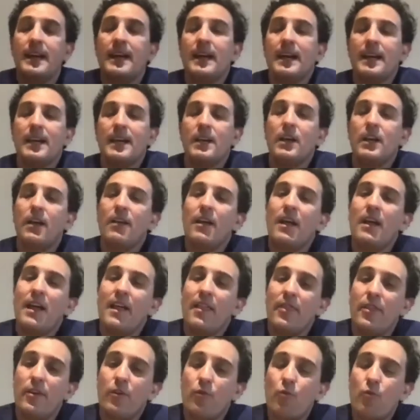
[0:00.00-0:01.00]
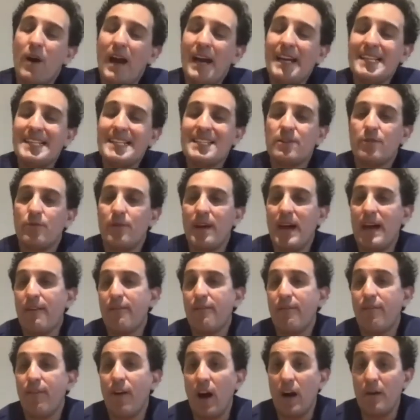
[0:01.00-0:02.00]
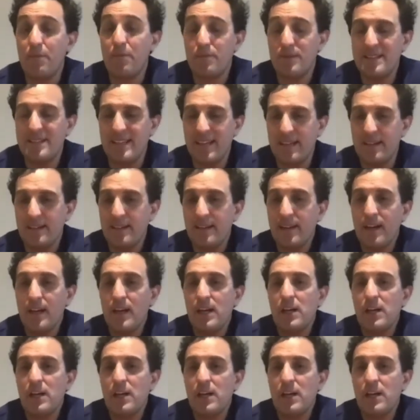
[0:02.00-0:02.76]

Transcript: The rate is around 5%.